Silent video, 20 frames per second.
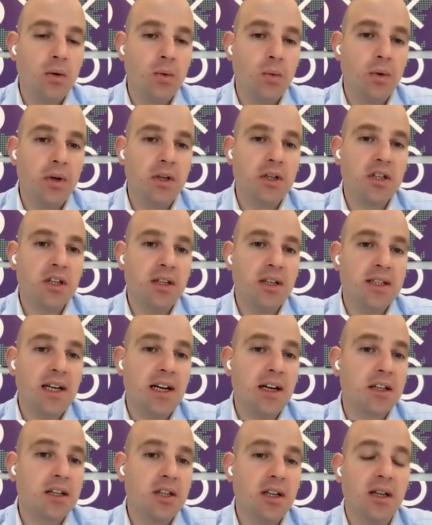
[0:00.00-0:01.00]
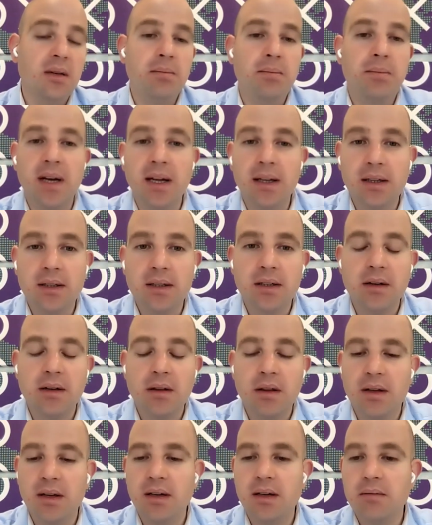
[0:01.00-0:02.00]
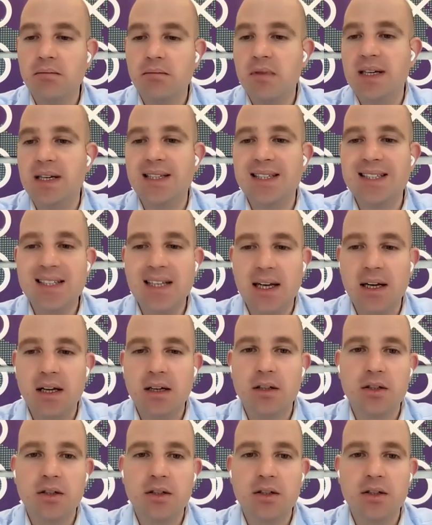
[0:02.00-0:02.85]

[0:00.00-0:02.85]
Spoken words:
which is actually better than SAN.